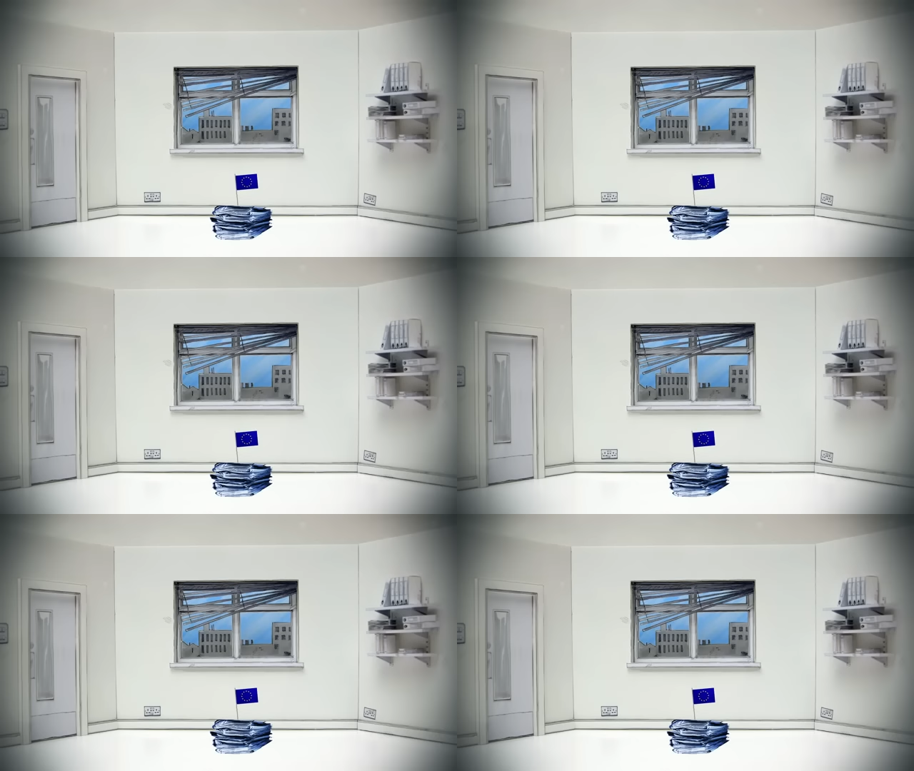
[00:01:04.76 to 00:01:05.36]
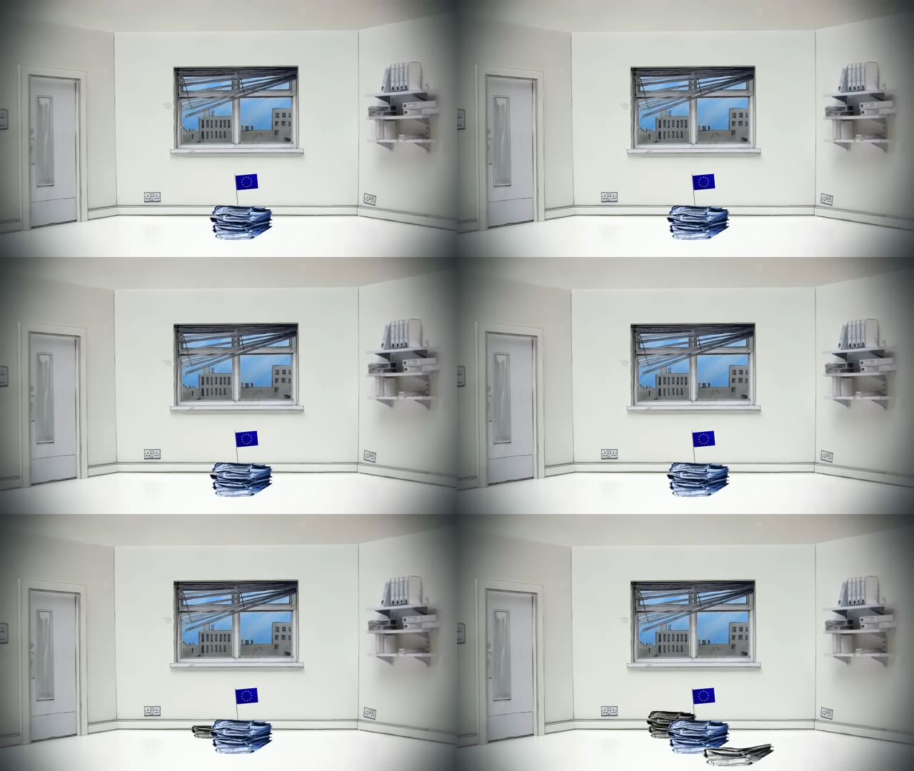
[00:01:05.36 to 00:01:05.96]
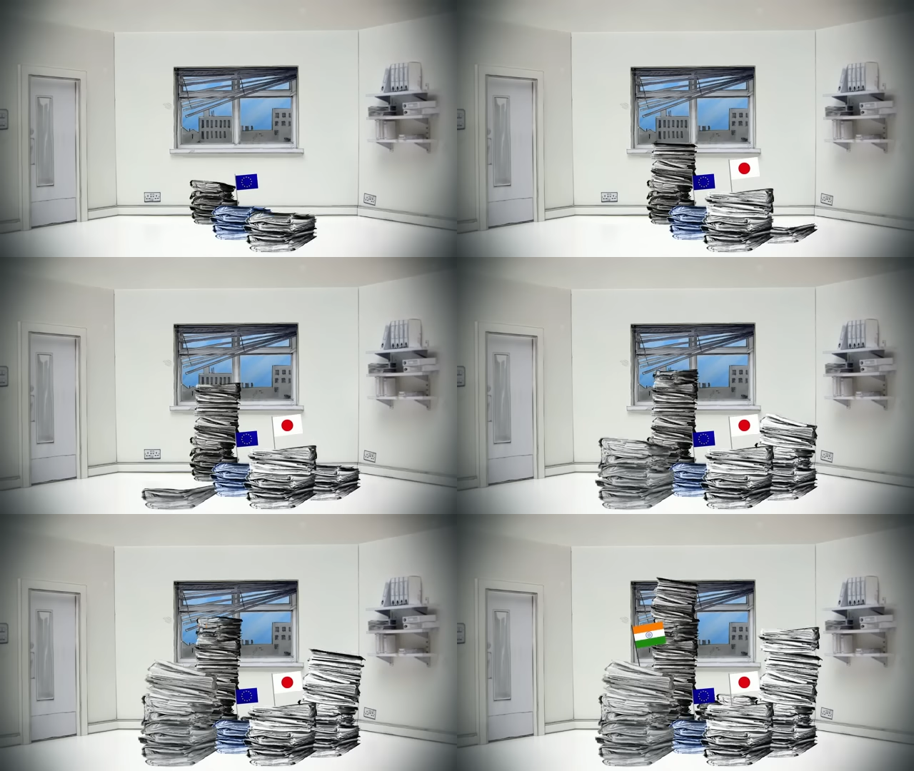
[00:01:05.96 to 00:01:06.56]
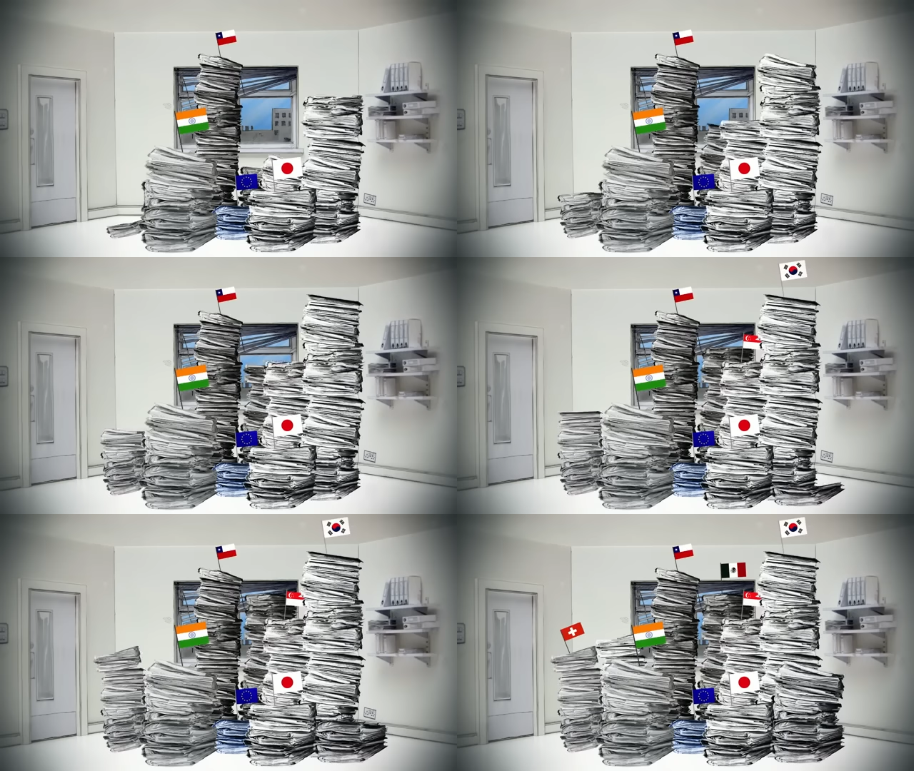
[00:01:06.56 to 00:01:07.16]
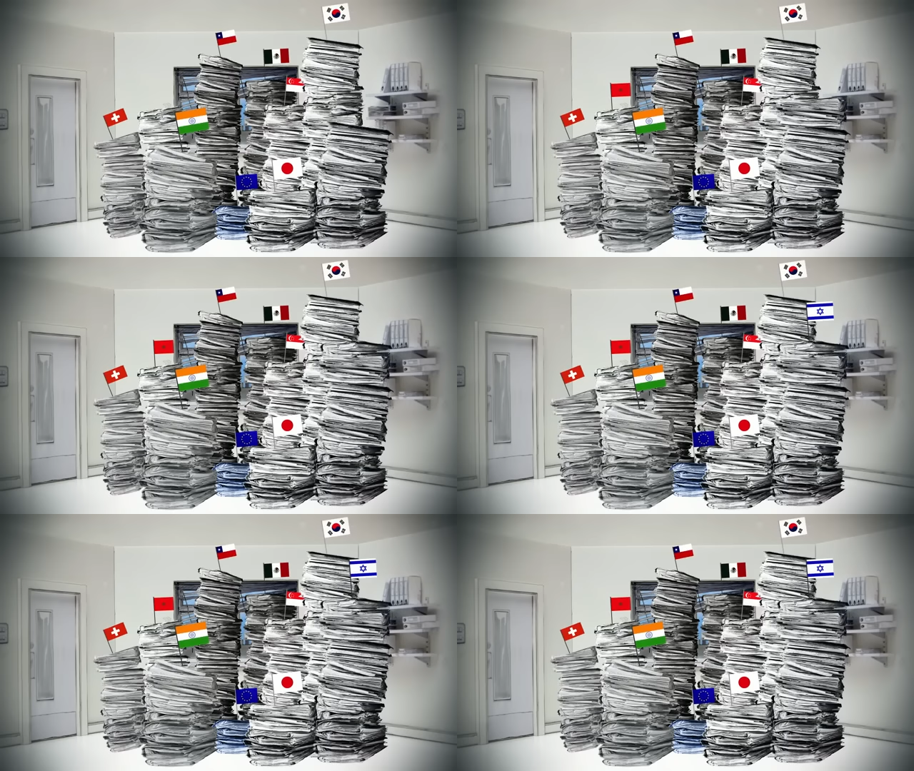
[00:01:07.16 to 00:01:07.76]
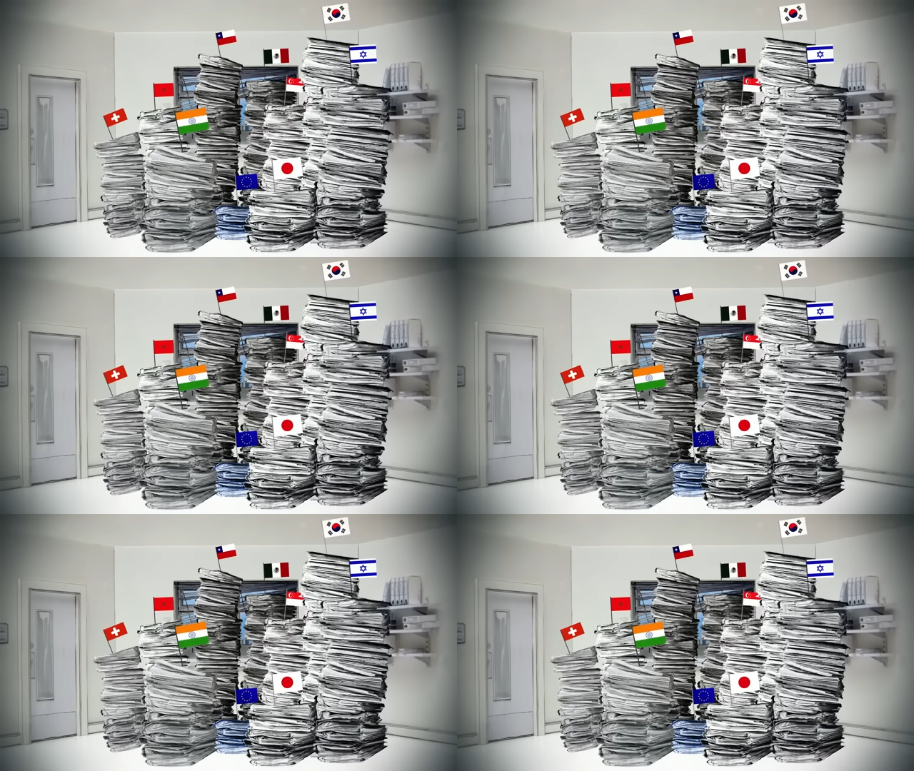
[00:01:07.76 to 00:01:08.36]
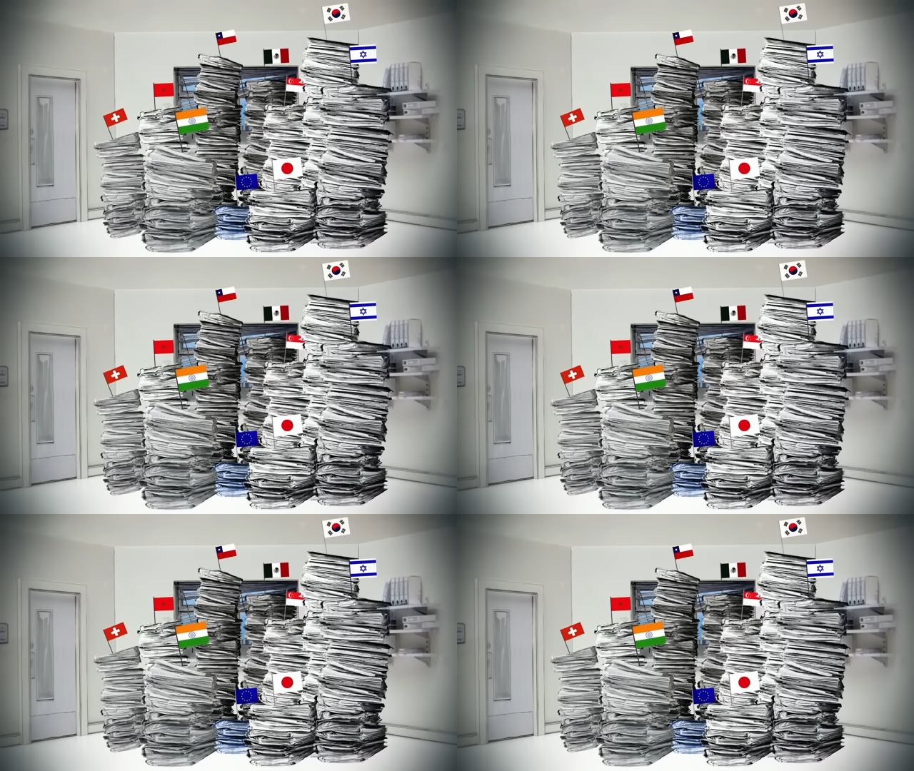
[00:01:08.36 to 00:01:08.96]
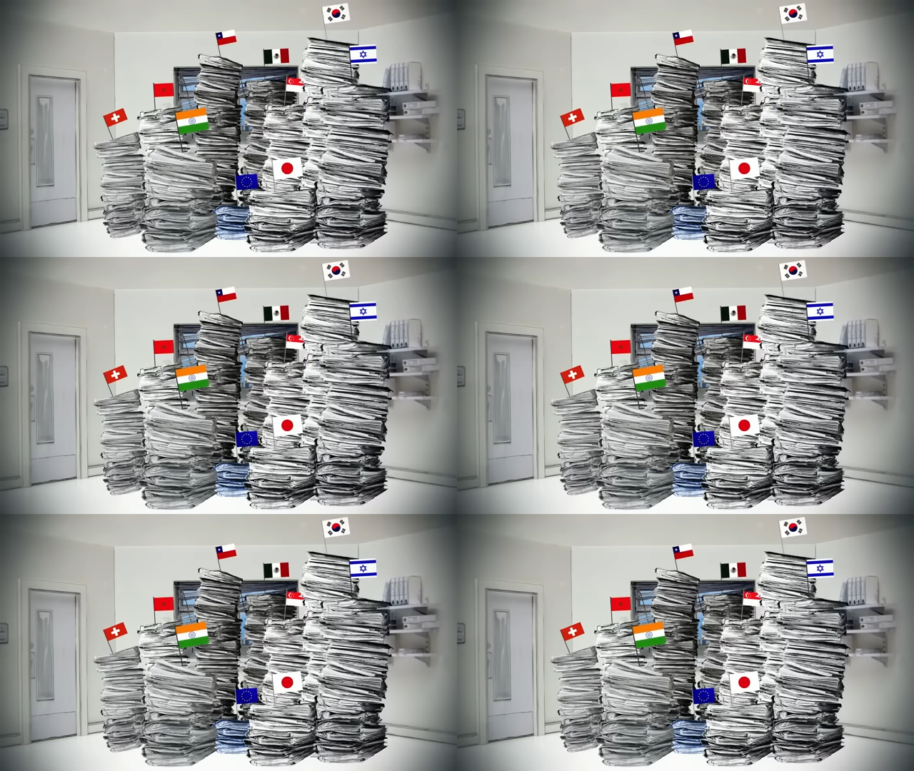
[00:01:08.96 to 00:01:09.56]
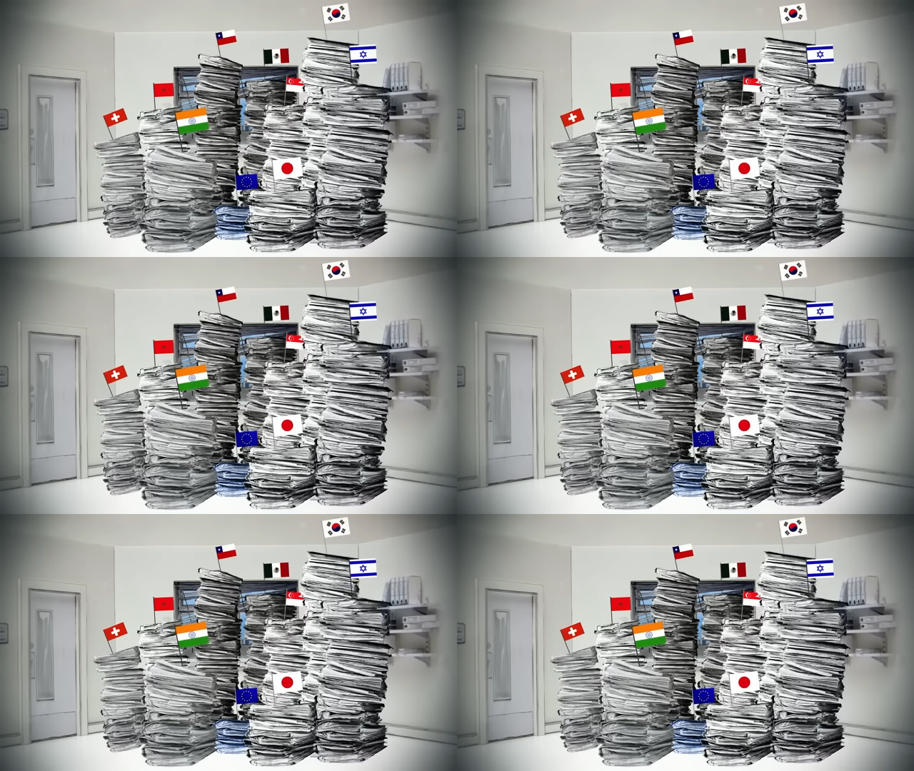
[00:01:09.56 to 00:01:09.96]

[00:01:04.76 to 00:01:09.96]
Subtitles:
[unreadable: no face in view]